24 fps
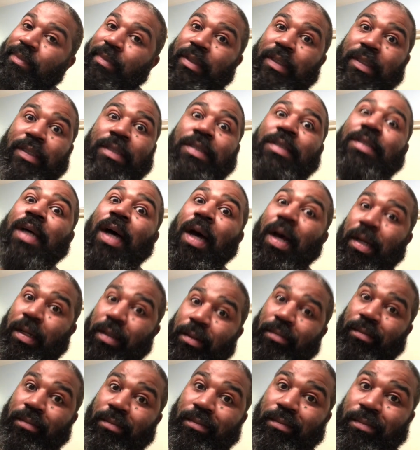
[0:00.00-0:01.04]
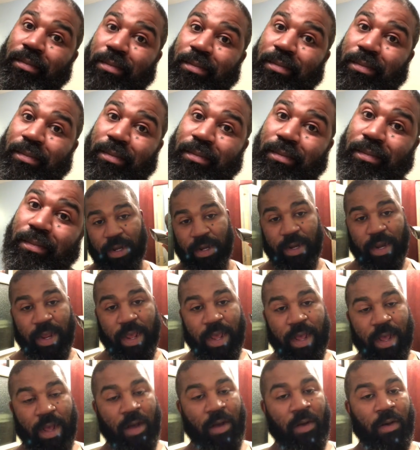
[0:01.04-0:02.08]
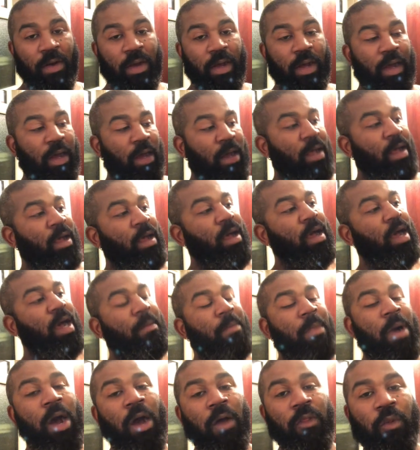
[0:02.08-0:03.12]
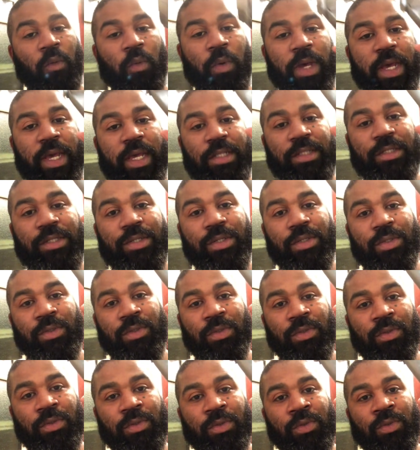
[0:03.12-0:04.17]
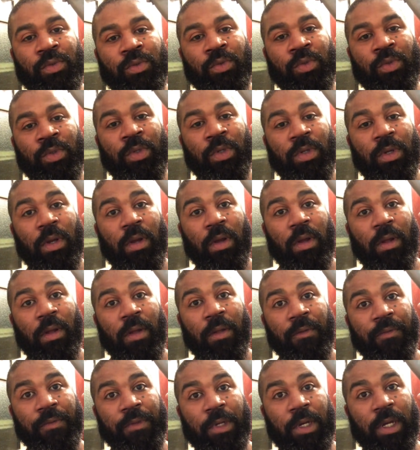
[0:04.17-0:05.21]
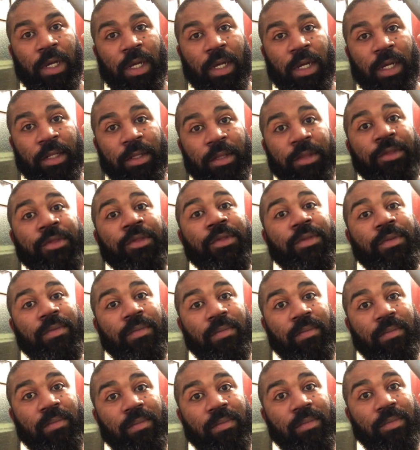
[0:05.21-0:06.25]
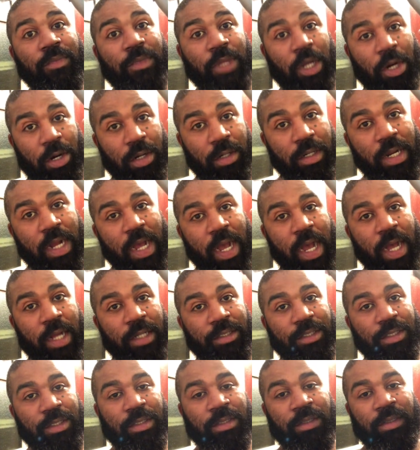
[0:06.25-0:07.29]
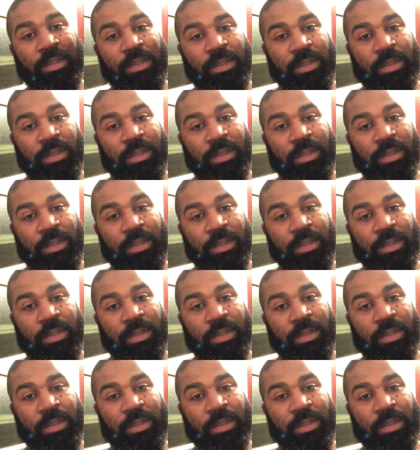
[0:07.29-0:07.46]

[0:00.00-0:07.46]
son. Now I'm all the way to the third notch,